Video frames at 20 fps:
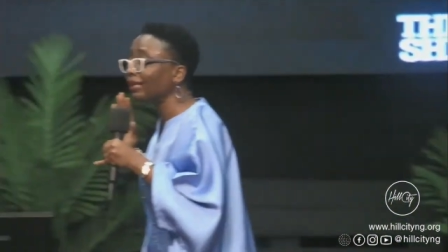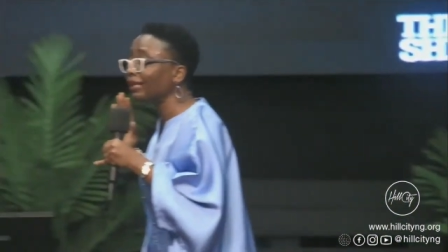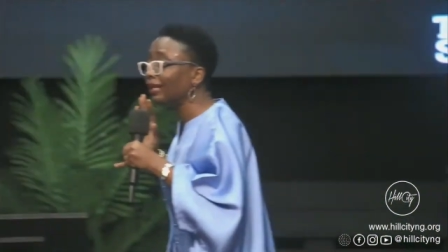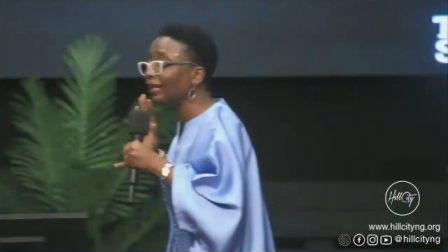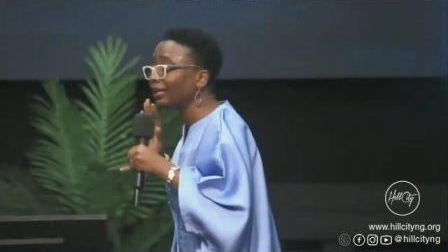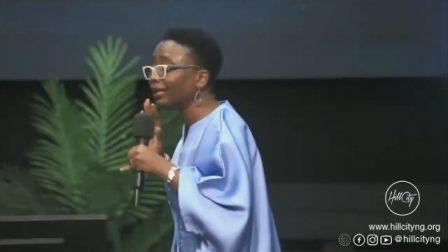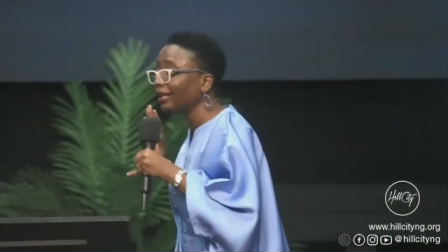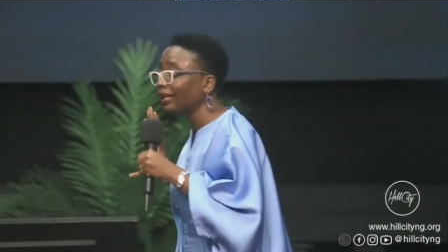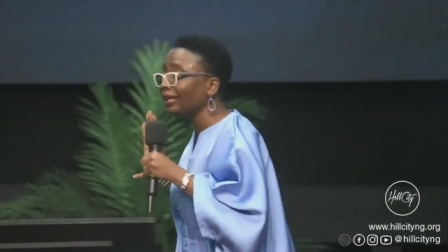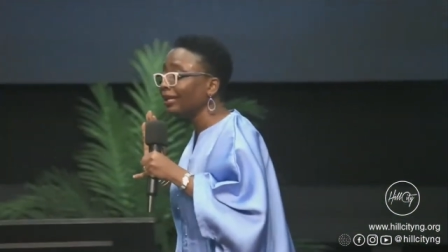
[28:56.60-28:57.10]
really.
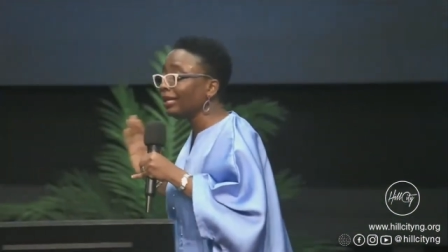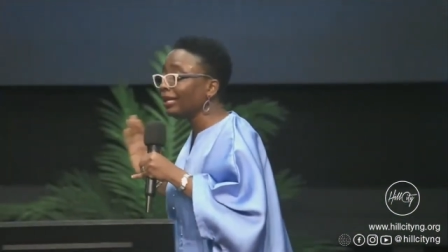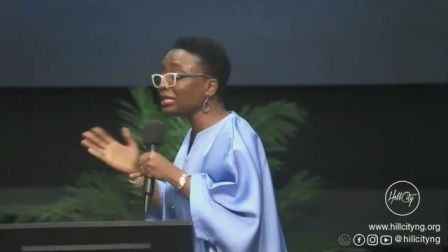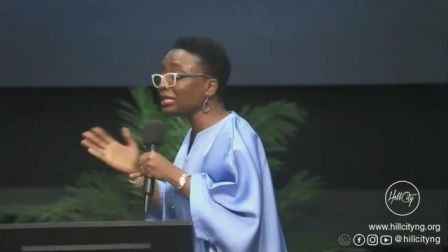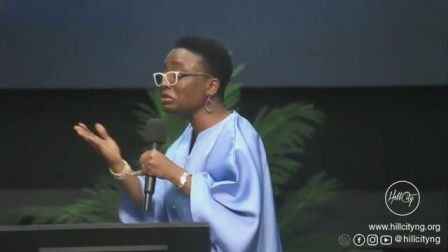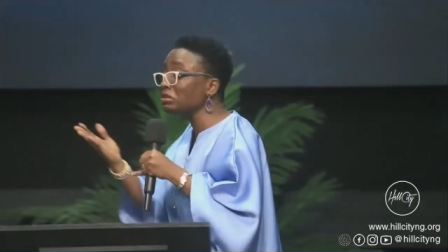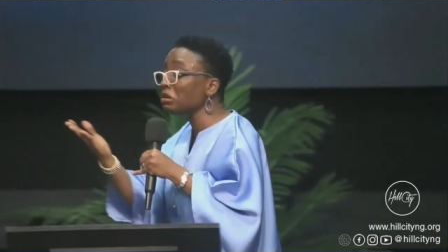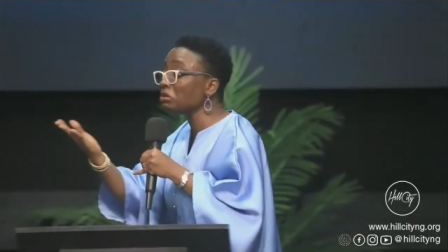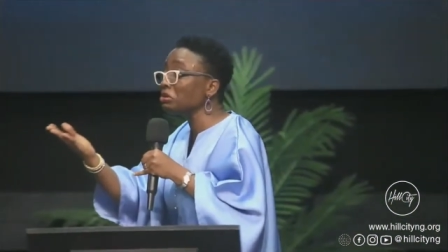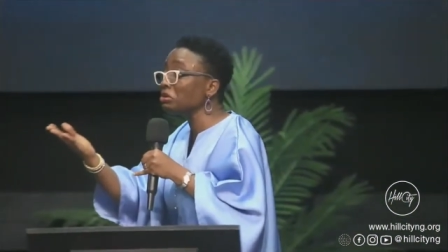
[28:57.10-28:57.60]
It's
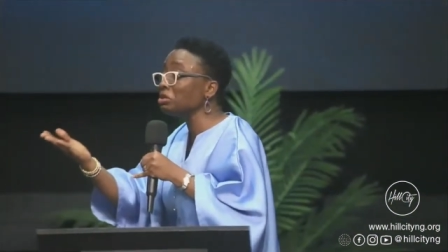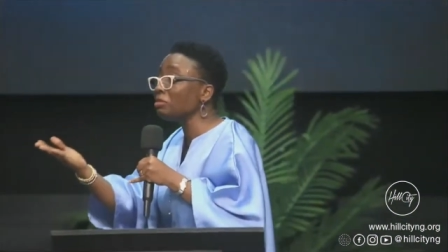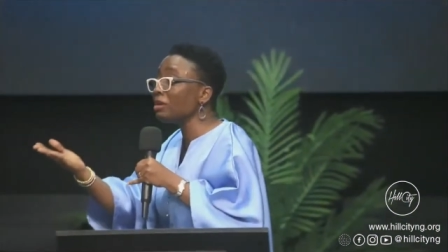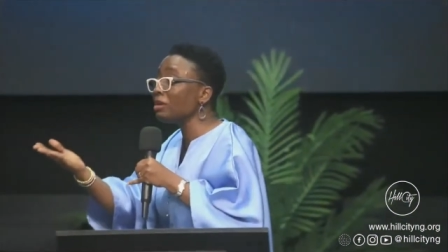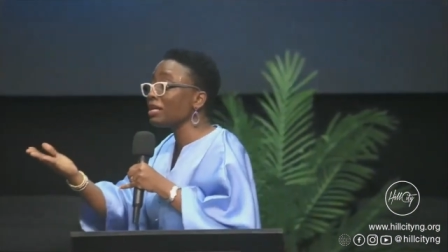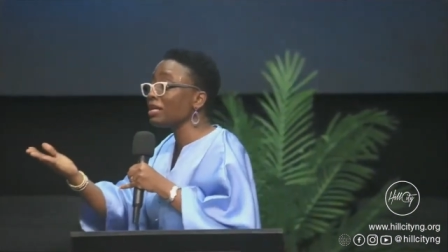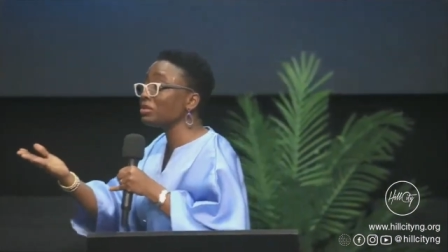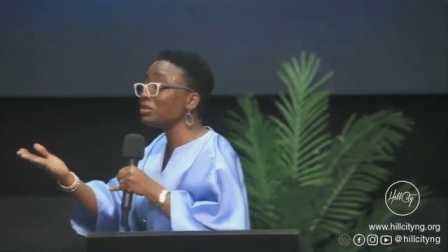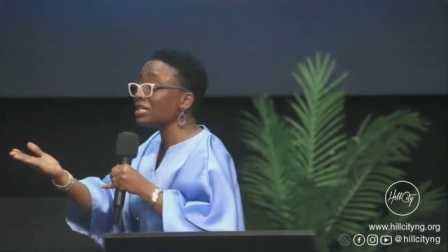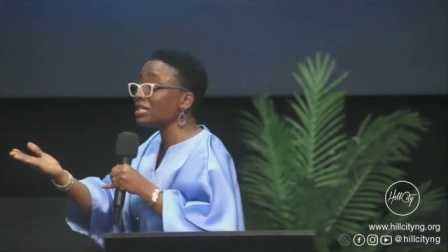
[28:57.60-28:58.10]
not good to be
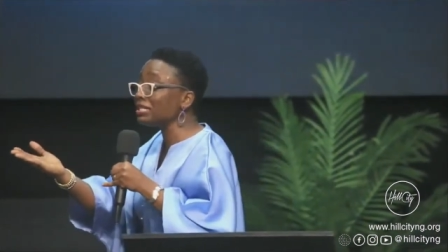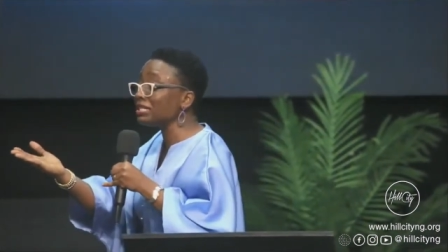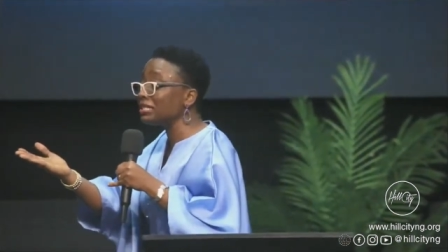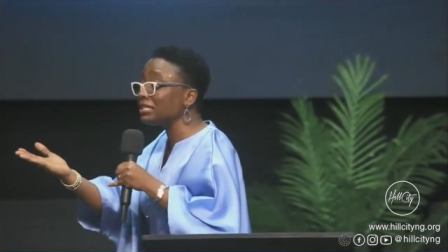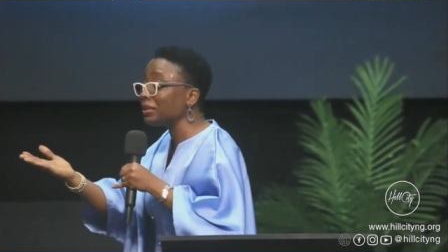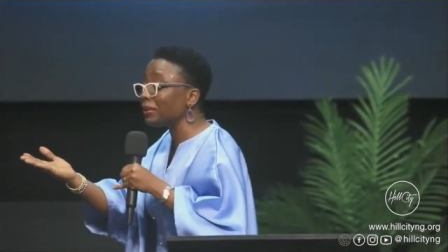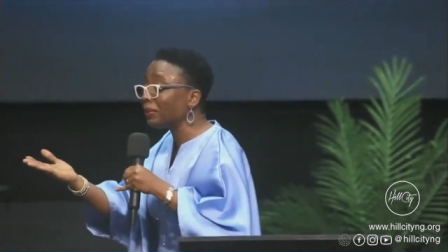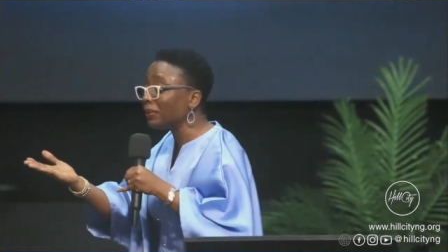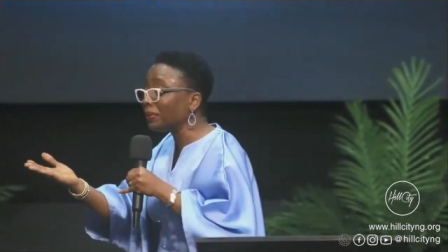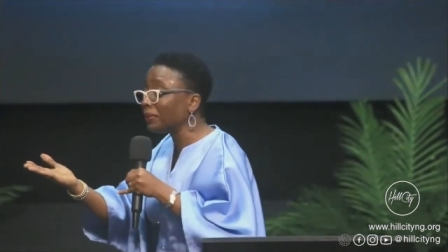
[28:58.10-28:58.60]
married to a
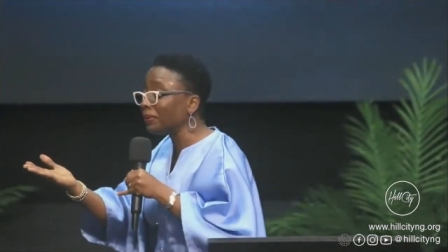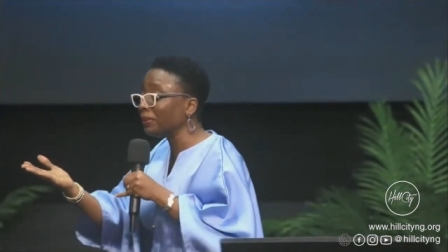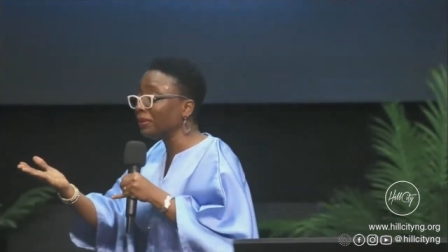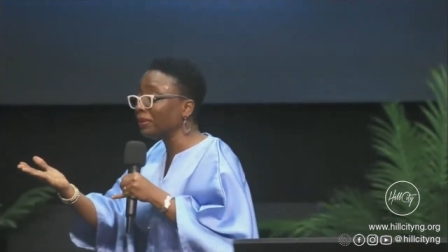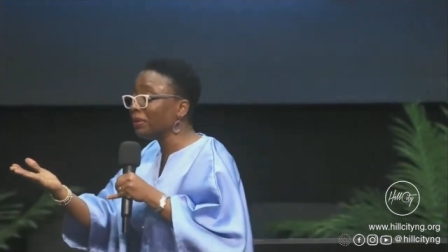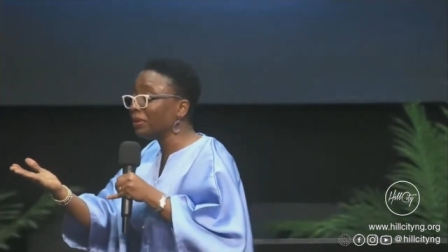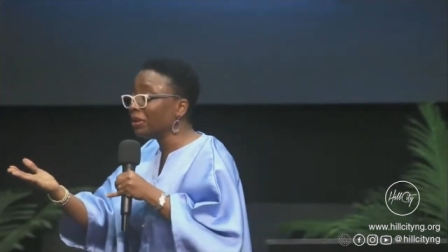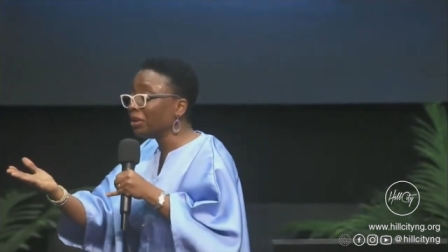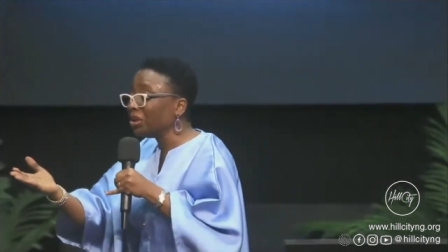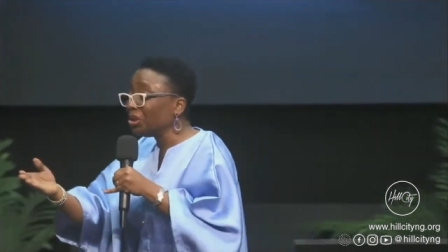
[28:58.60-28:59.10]
CCO.
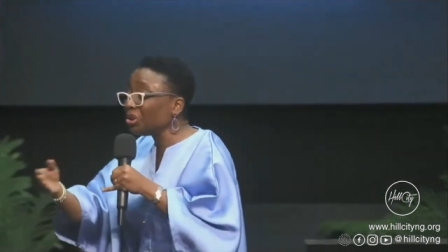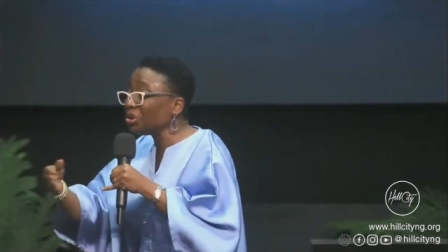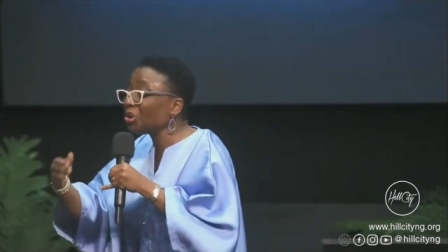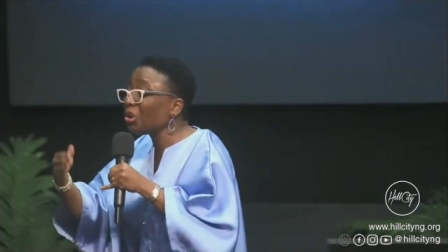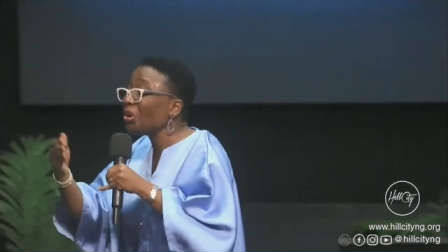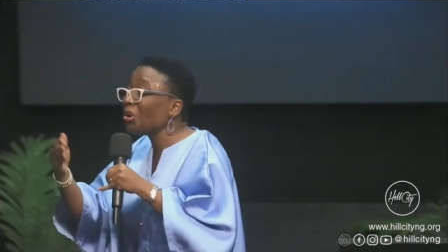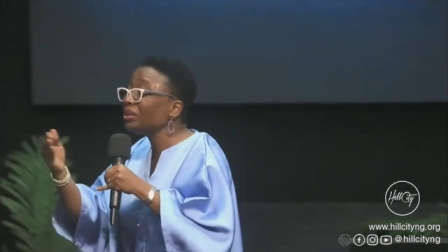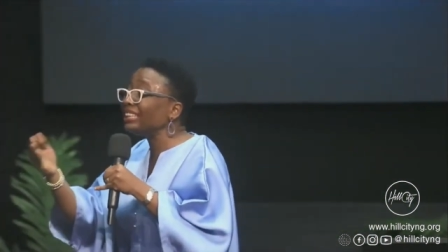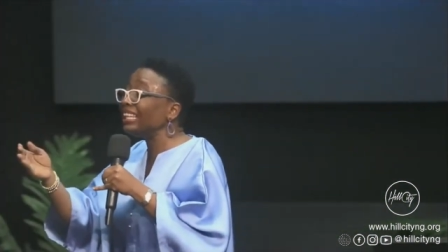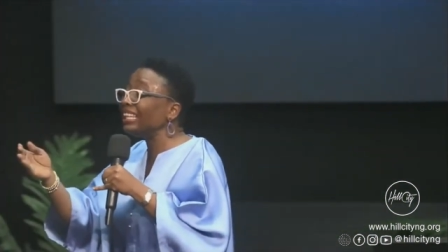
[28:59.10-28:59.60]
You
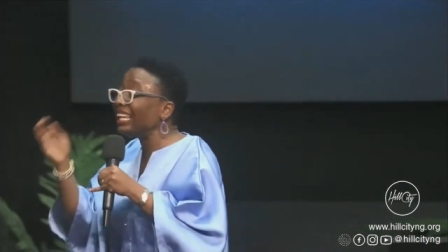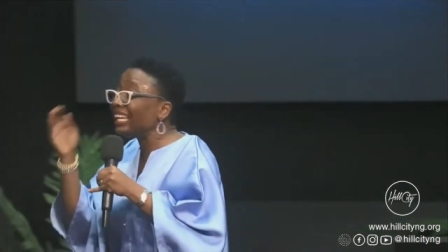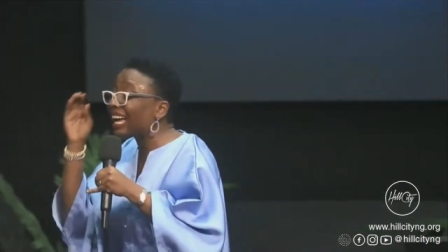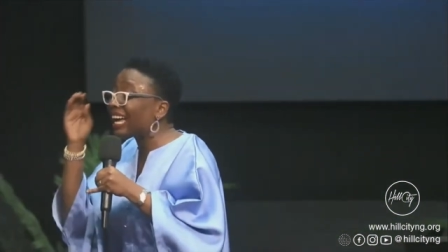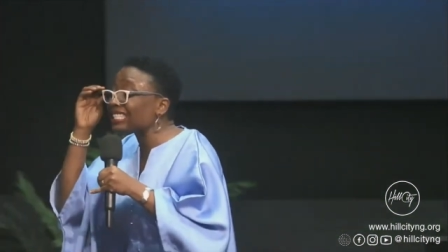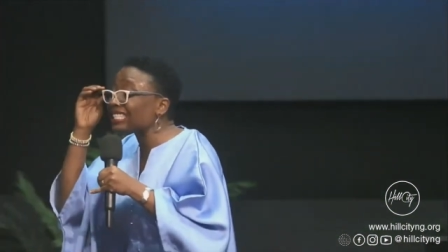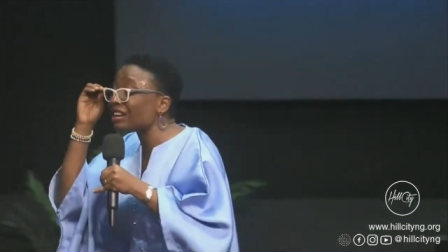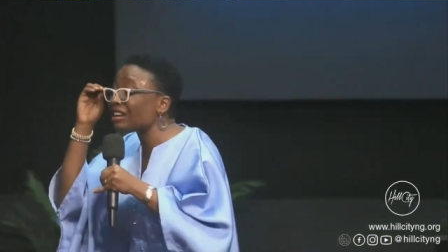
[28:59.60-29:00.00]
don't think as